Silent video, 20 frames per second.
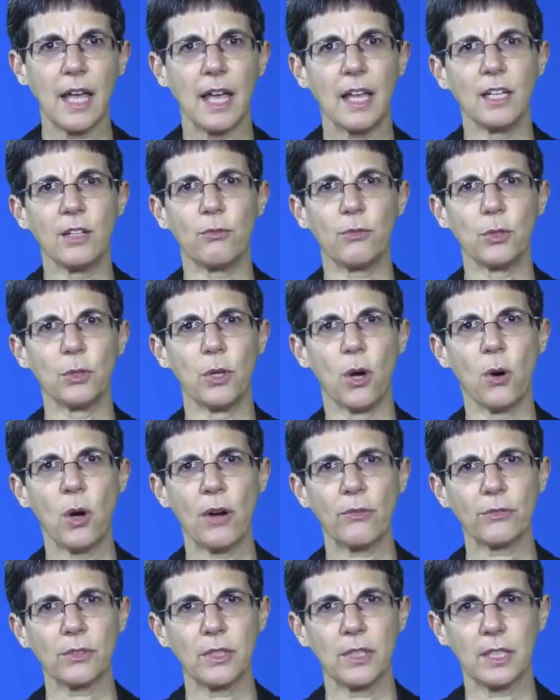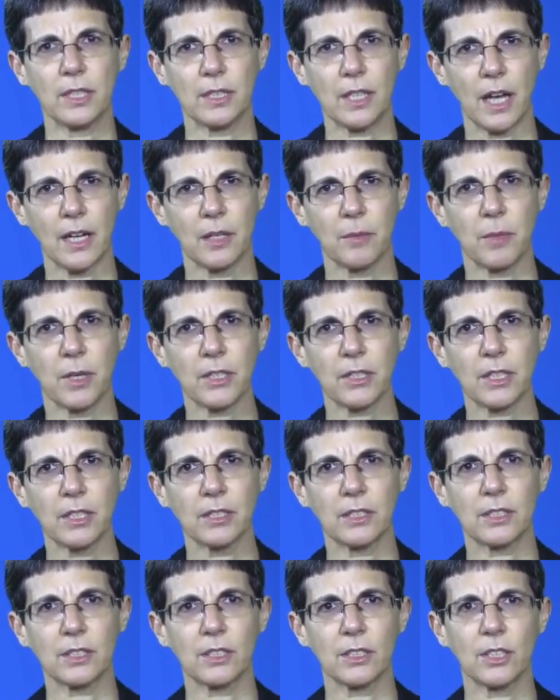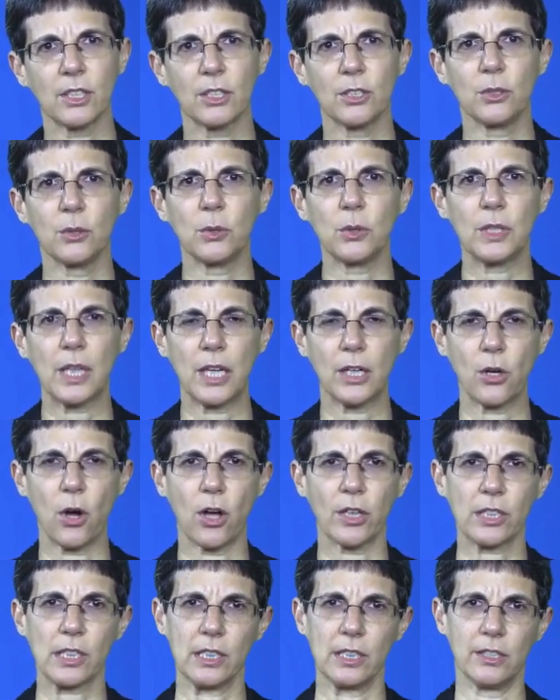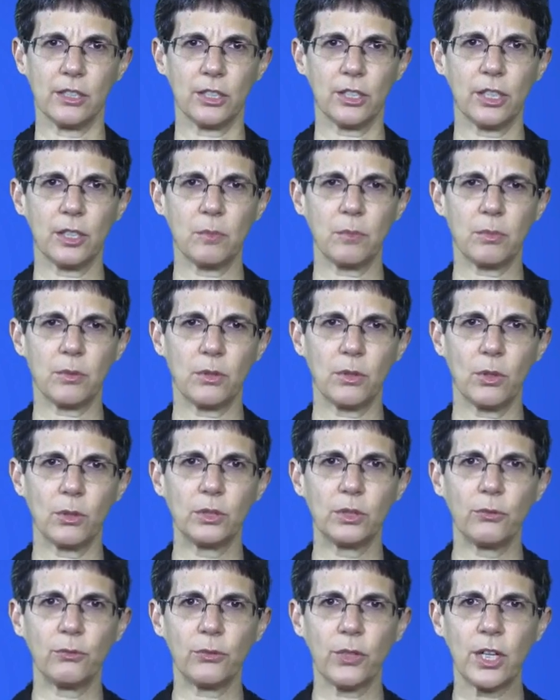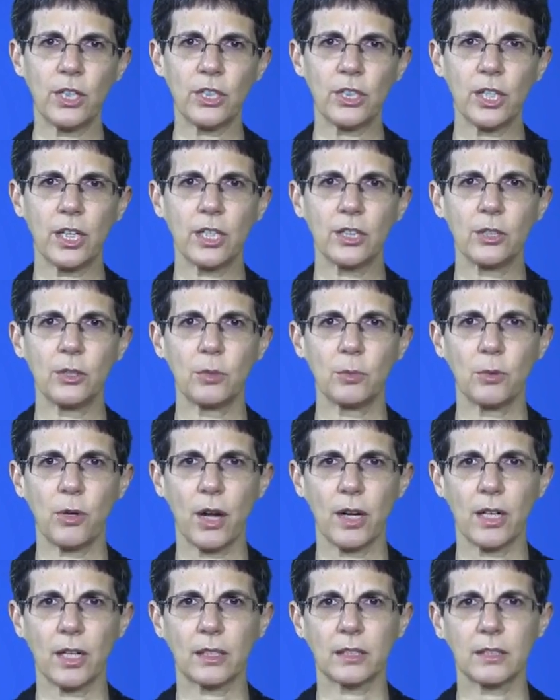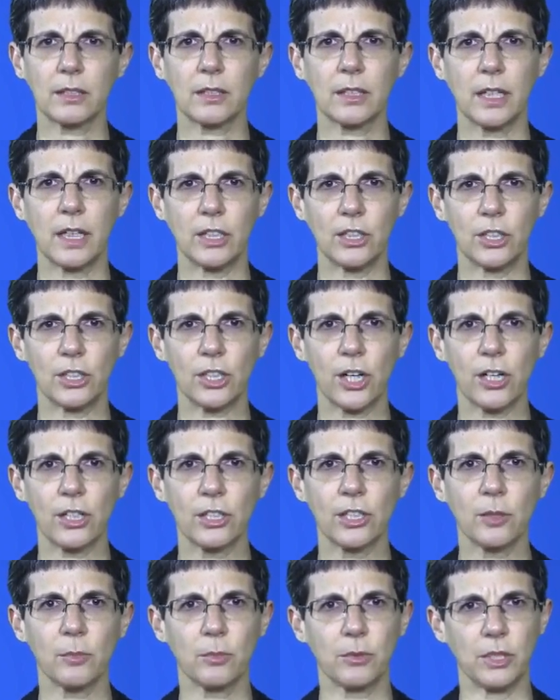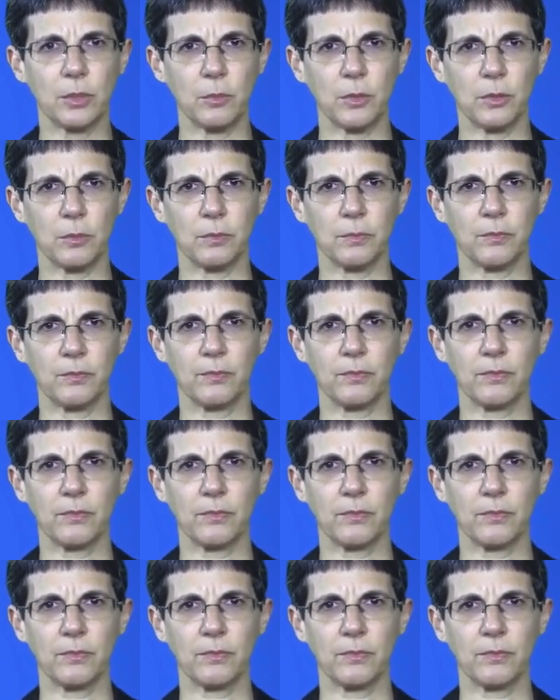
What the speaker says: And if you go after the entire market, do you take cost leadership or differentiate your product and charge a premium?